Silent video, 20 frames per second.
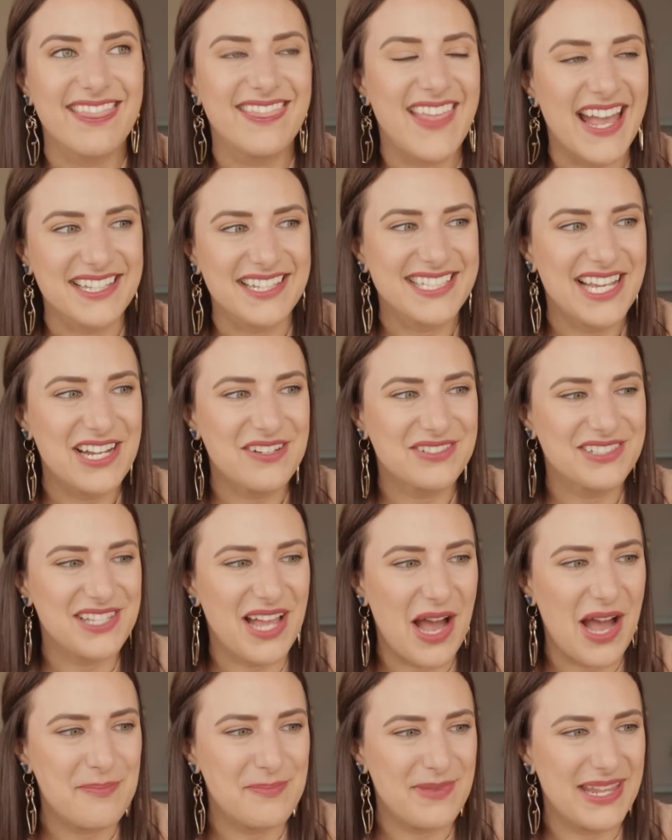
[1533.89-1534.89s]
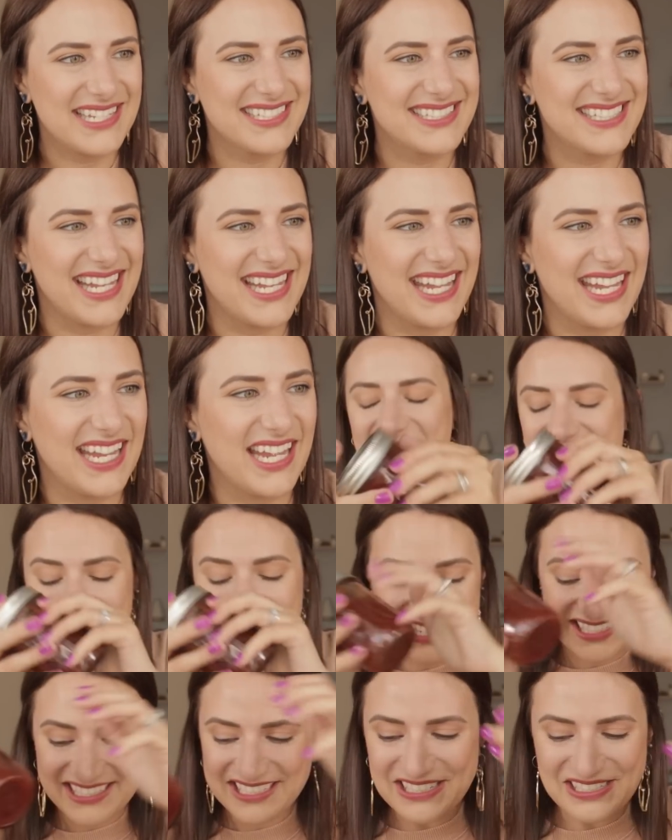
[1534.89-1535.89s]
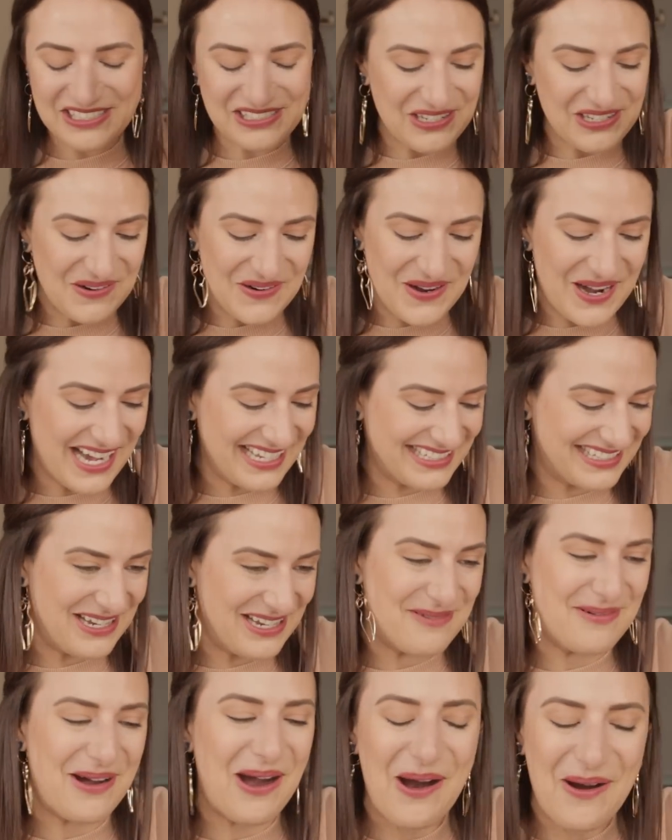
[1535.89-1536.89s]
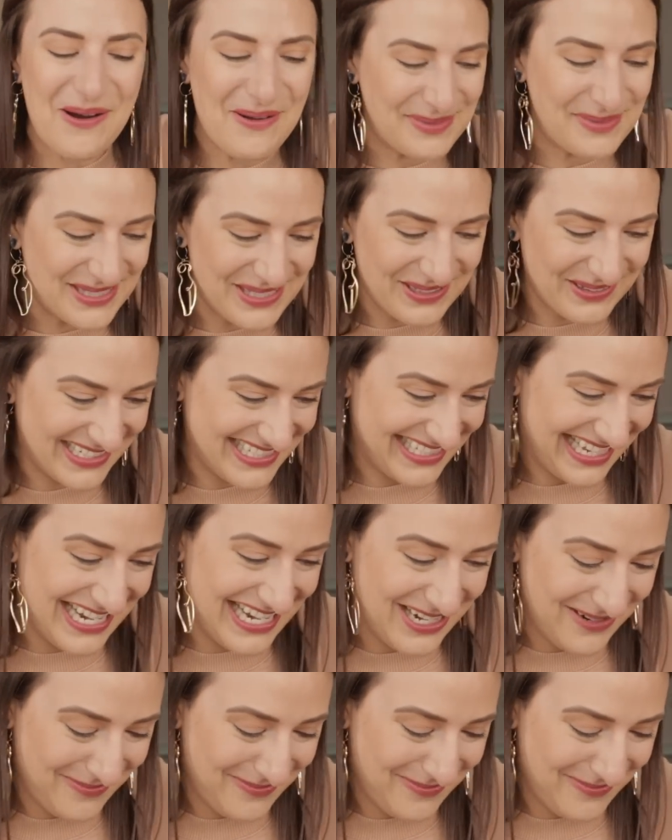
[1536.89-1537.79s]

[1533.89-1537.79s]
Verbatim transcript: That sounds amazing. This is so awesome. Oh, I'm so excited